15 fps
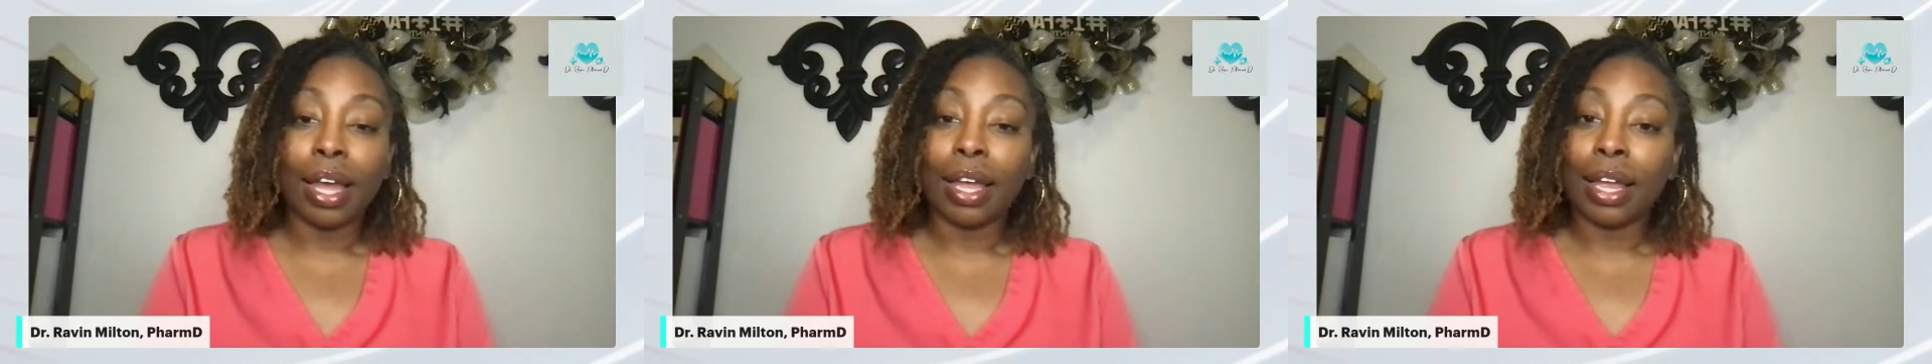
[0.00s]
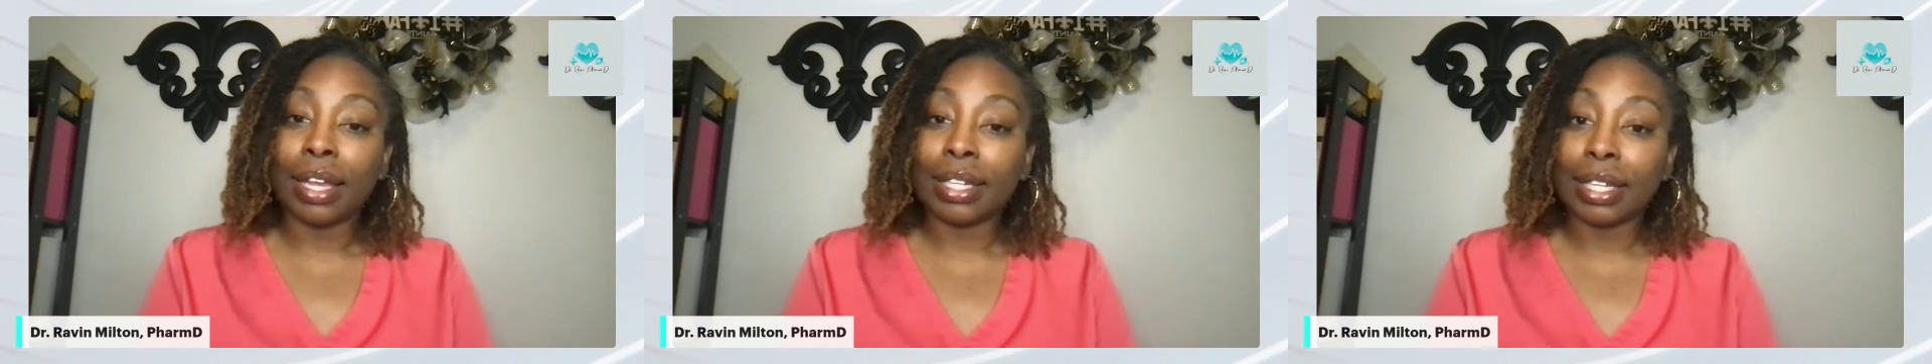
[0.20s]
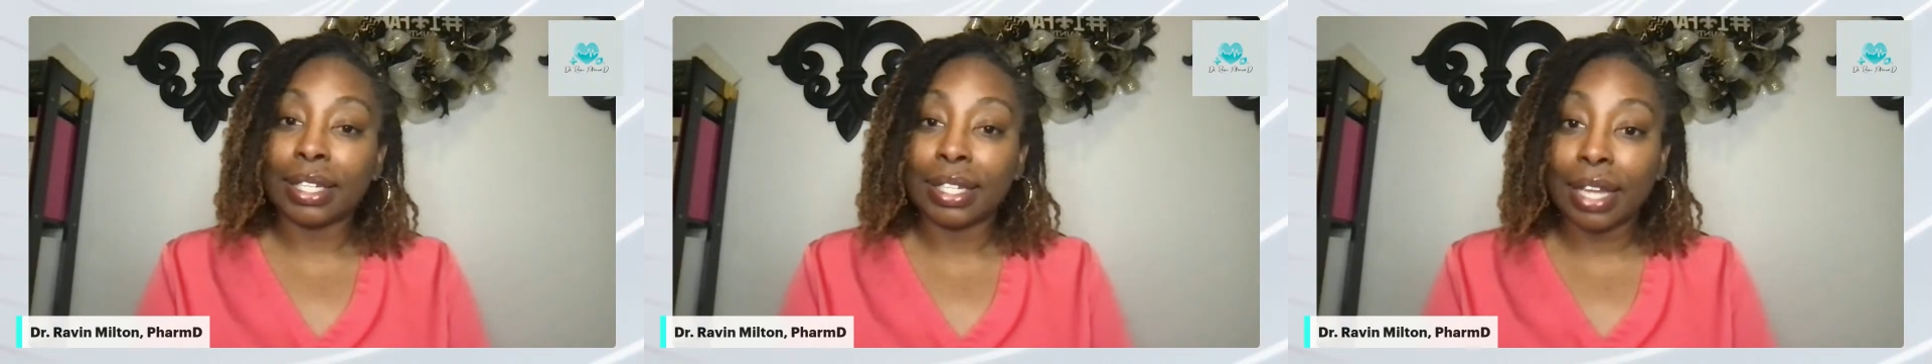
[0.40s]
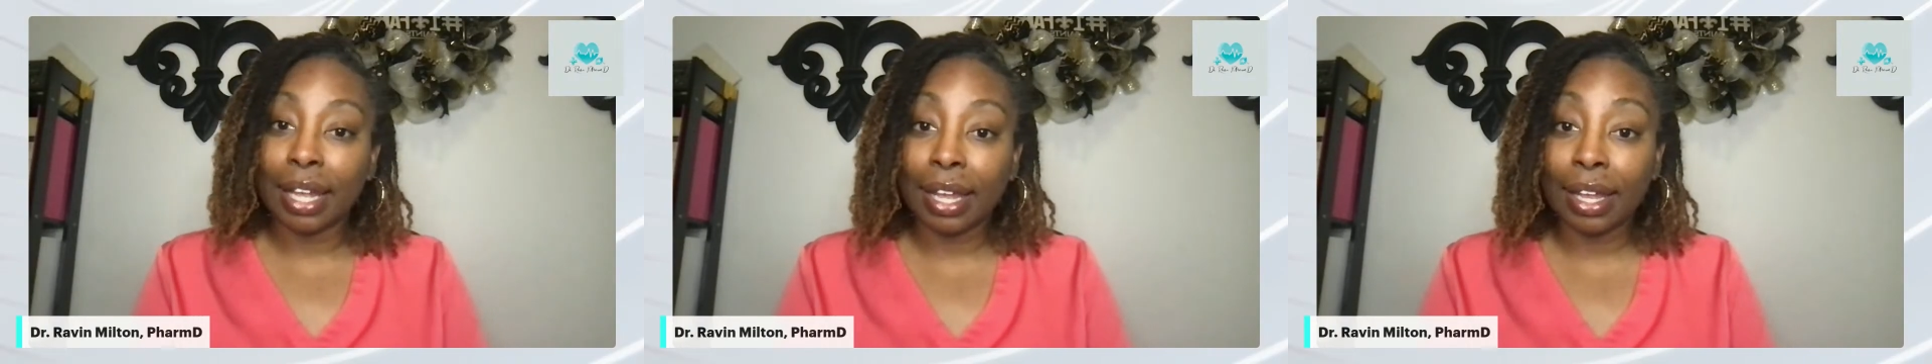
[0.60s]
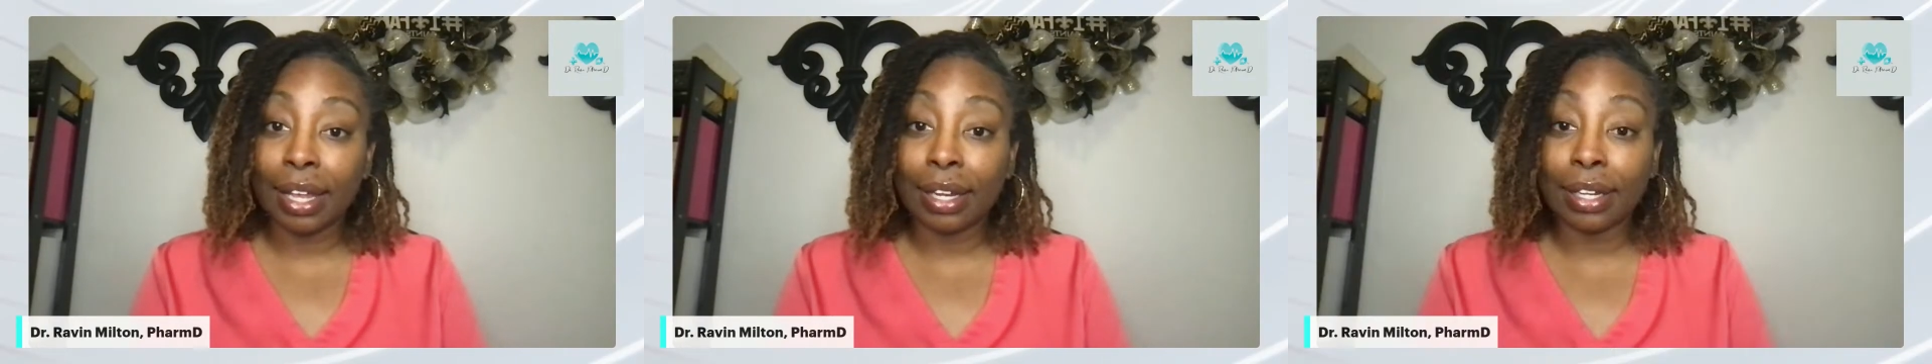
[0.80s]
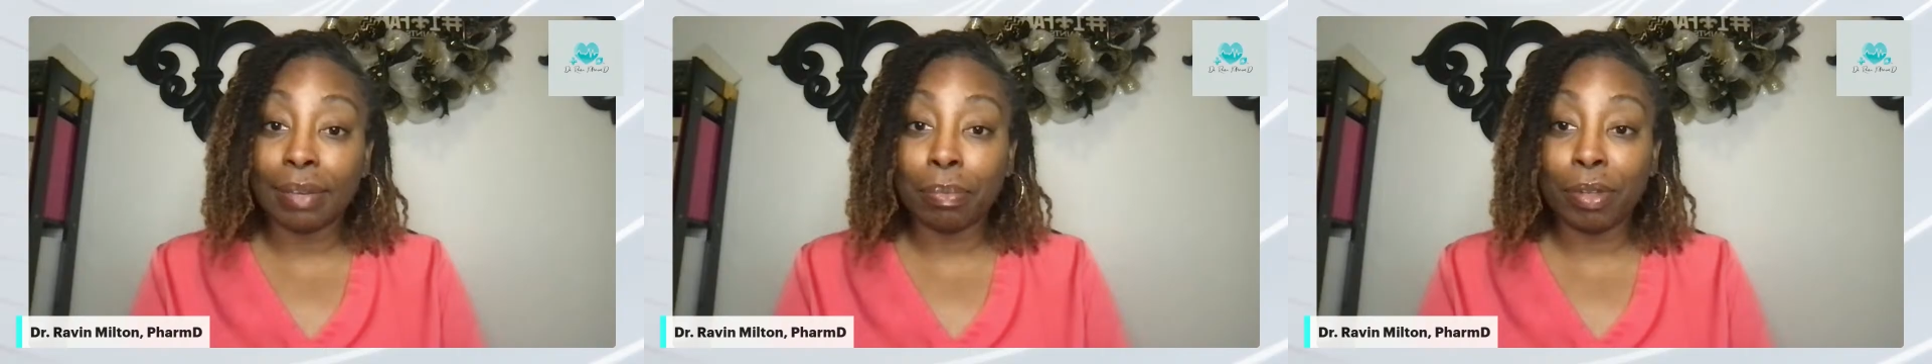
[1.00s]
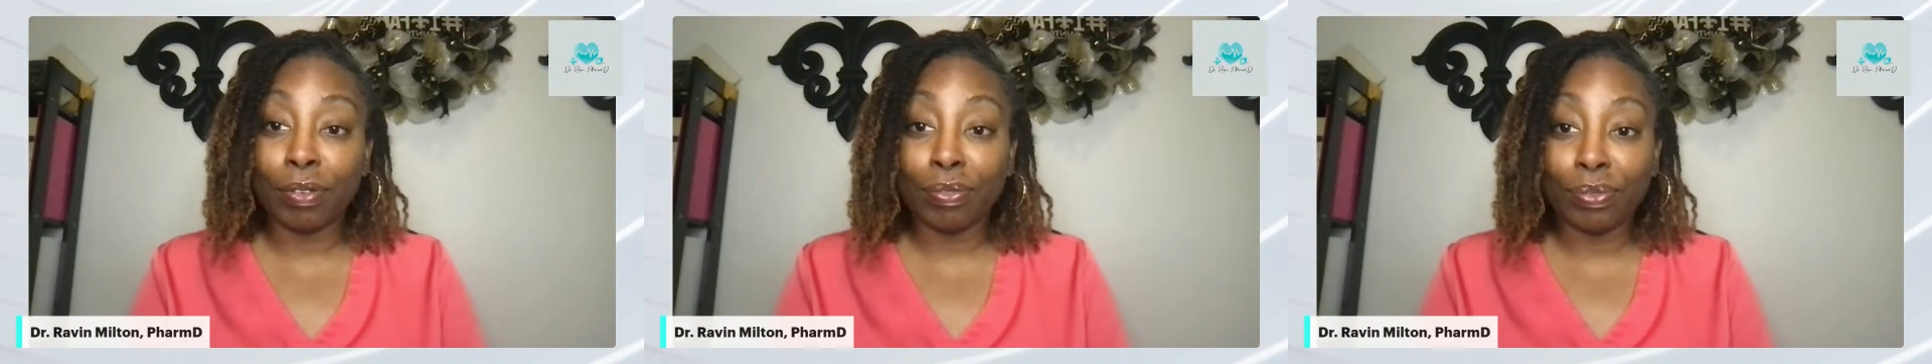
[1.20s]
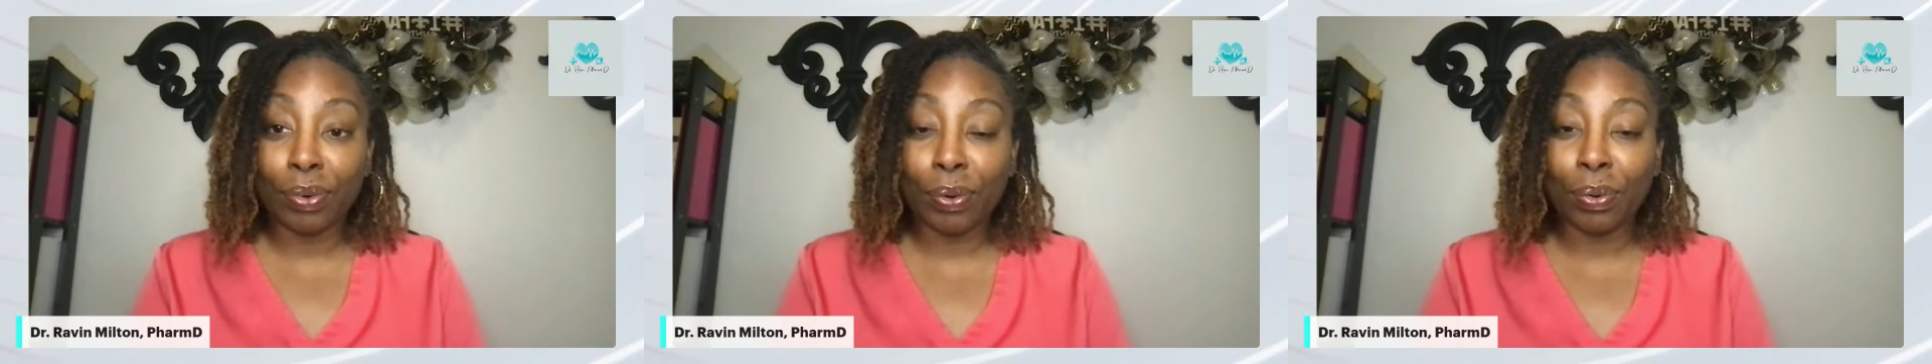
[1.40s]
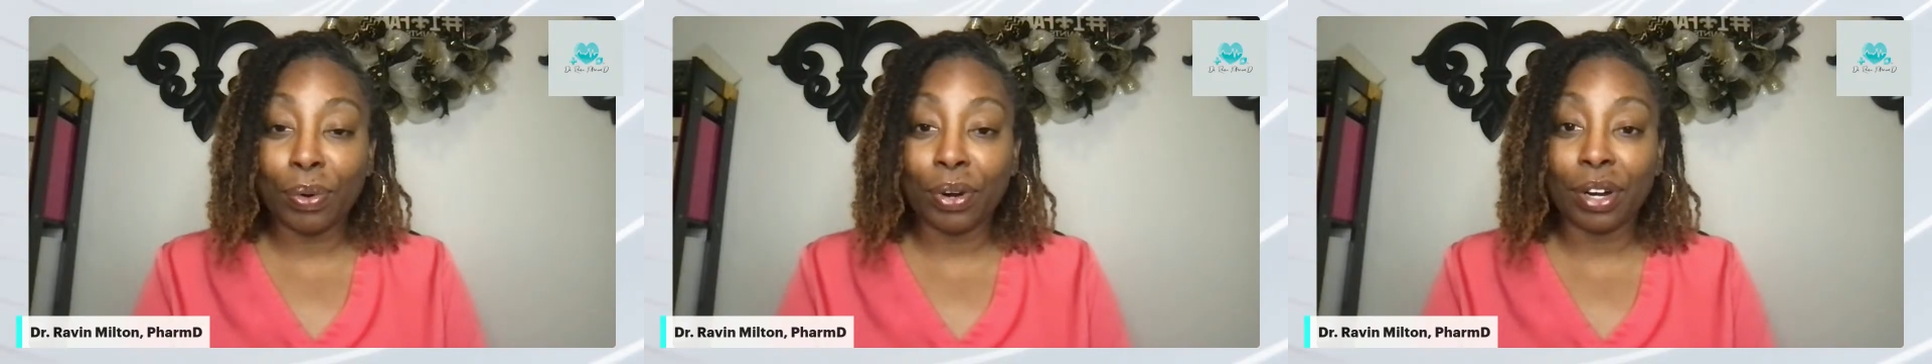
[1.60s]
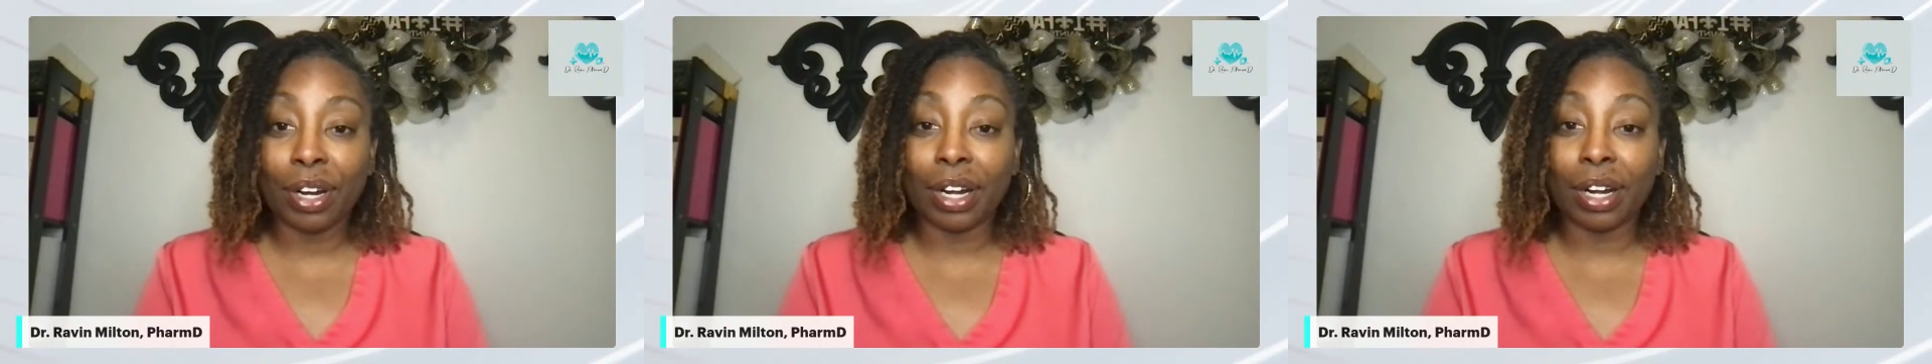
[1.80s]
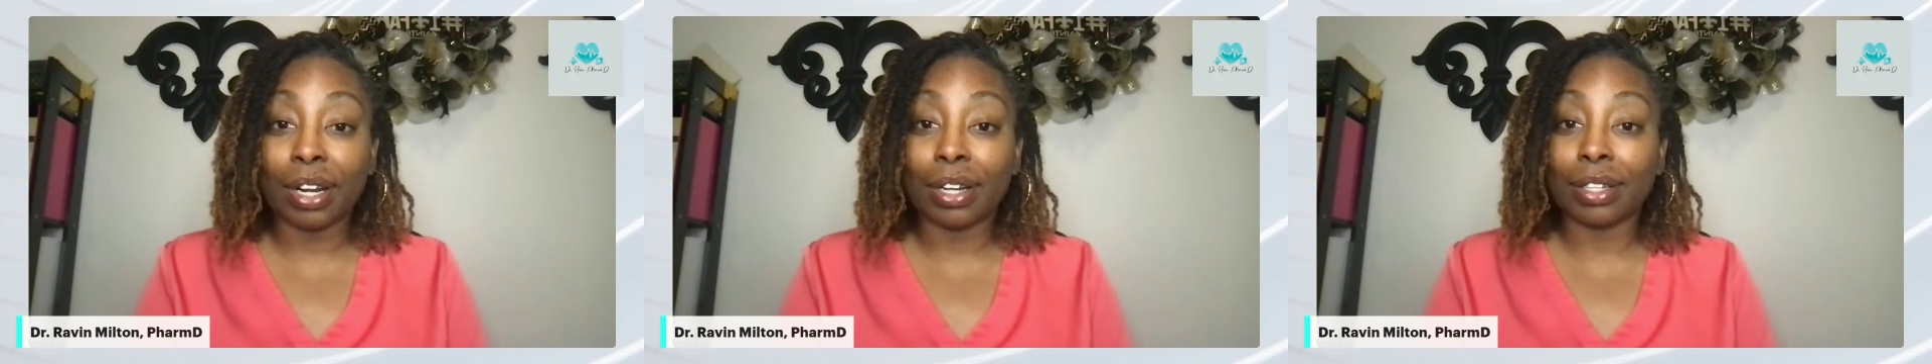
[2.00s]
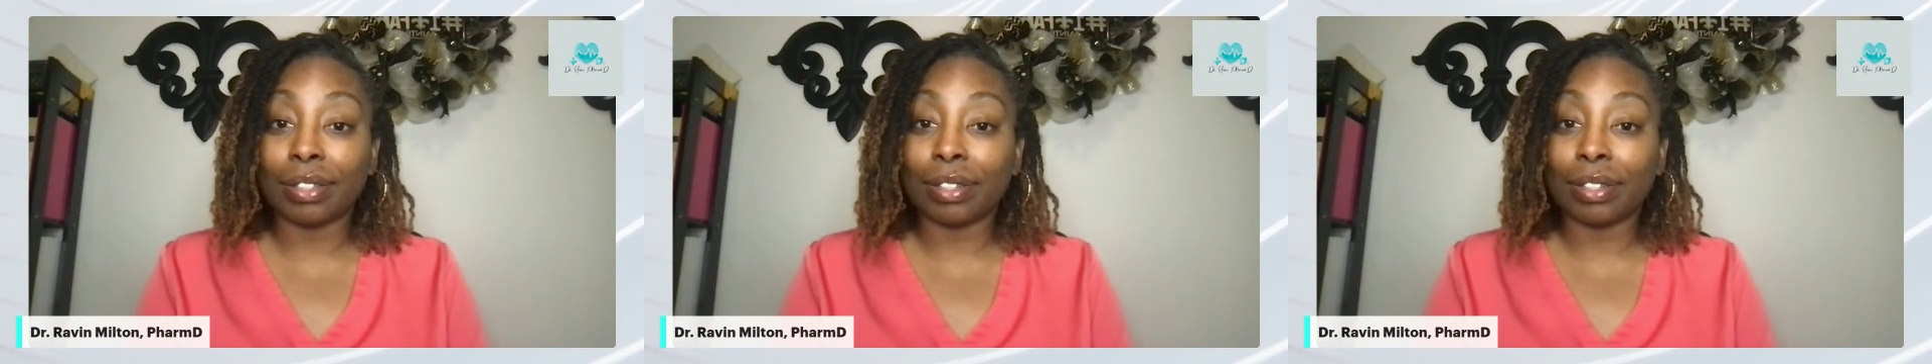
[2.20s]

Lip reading: as I said before,